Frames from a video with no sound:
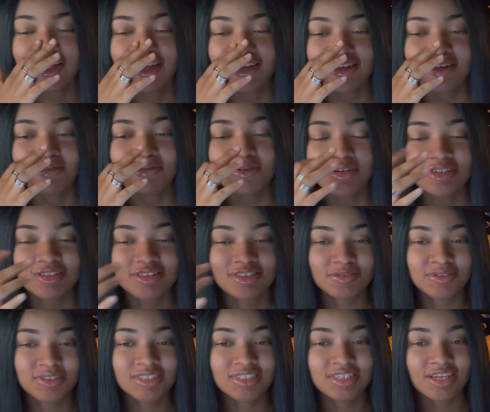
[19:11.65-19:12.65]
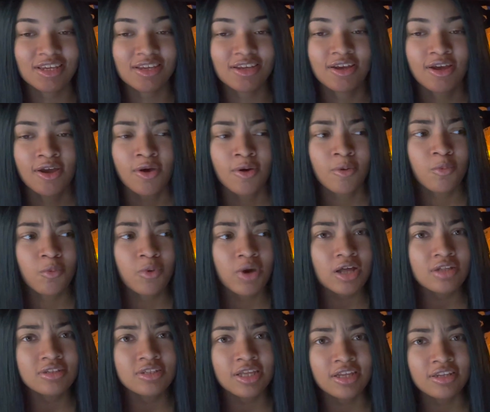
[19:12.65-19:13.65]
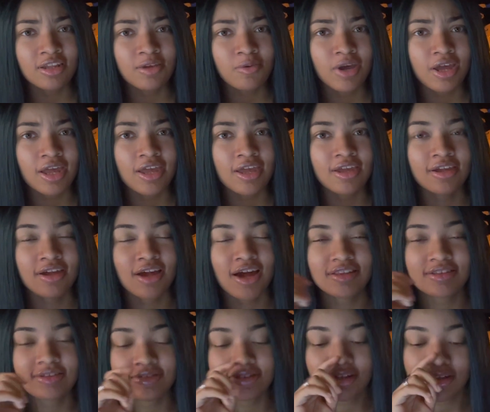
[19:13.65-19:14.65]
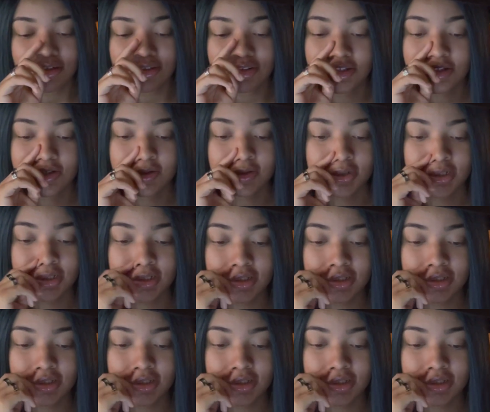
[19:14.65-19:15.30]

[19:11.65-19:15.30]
You never want to hear someone say, well, anyway, as you tell a joke,